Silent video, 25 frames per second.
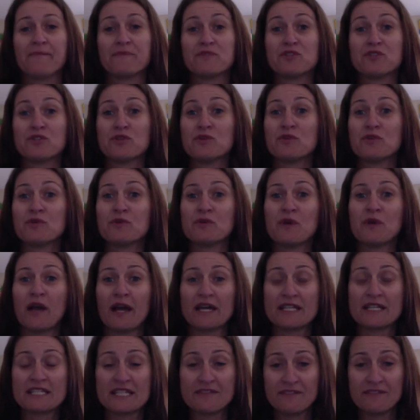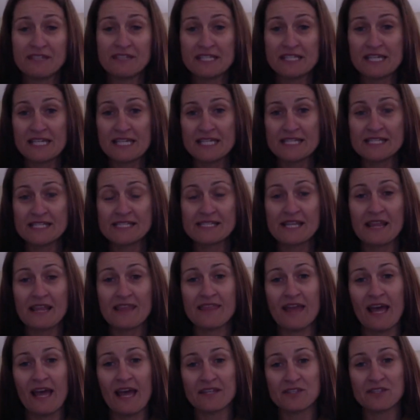do activities
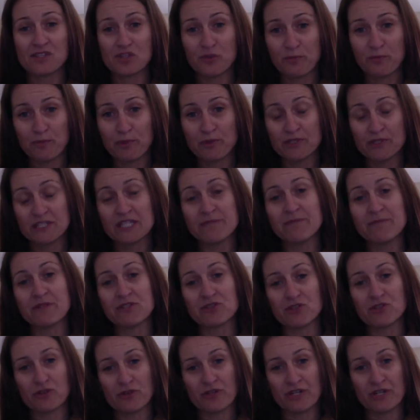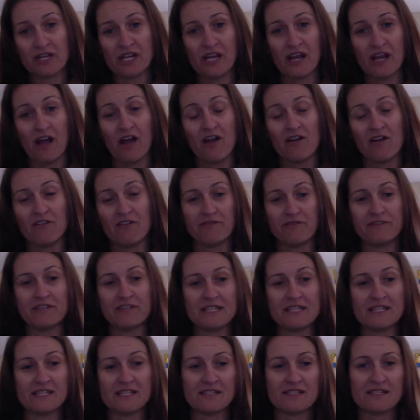that support the maturity of
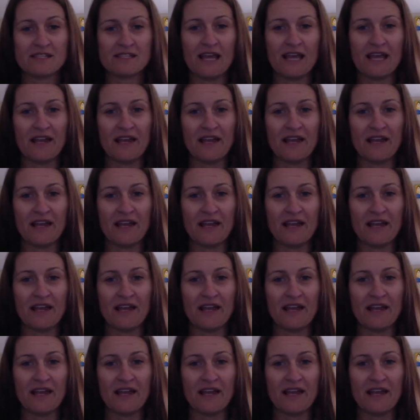this